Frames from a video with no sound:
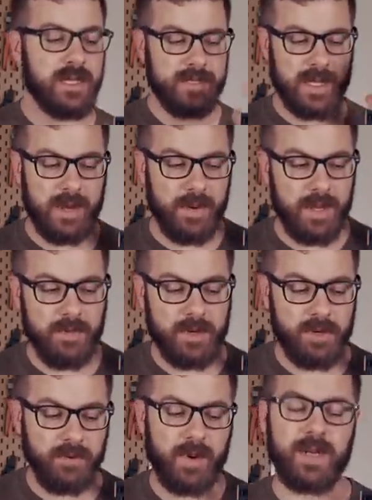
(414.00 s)
So that way
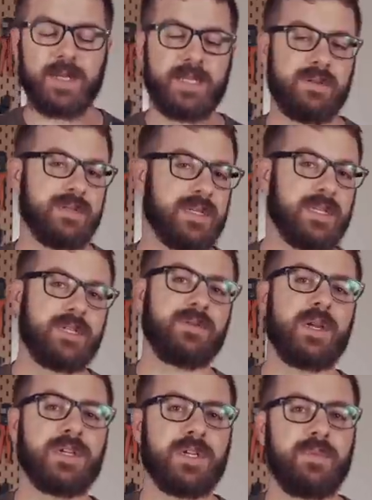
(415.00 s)
when you run into a
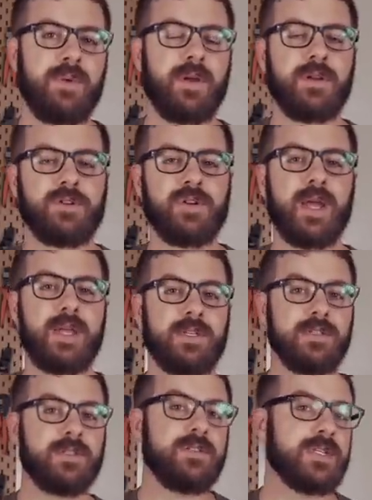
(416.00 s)
situation where you're trying
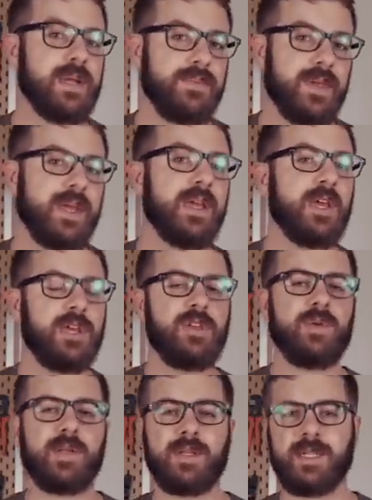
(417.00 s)
to do something,
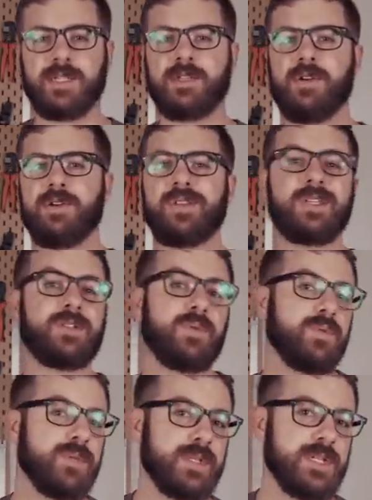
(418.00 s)
you at least know the
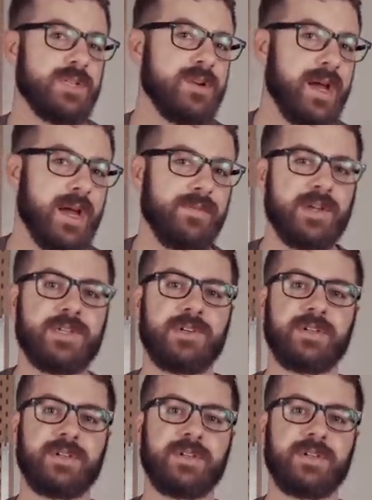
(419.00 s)
tools tools that you have at your